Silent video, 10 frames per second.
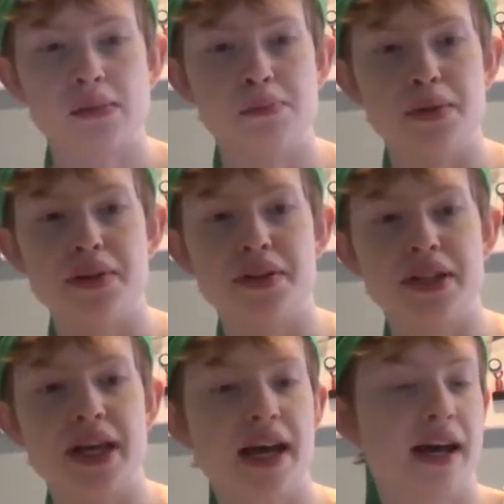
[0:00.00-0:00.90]
But
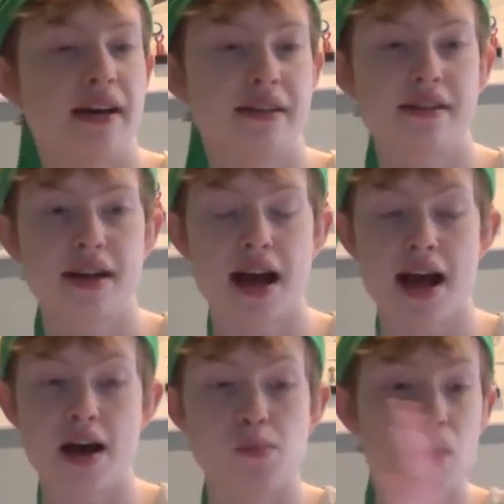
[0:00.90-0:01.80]
yeah,
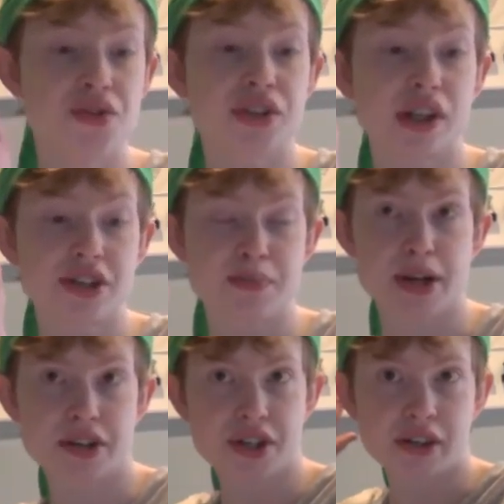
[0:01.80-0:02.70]
um, on to the last
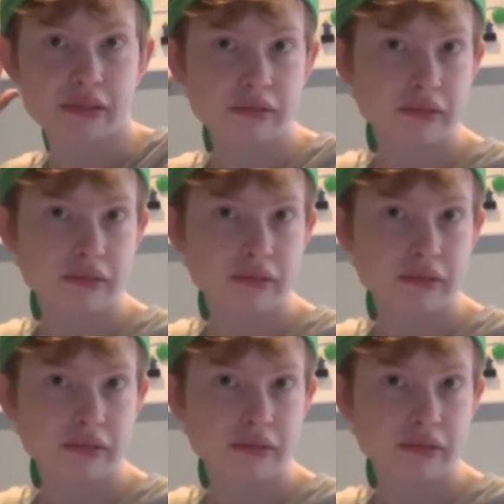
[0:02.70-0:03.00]
picture.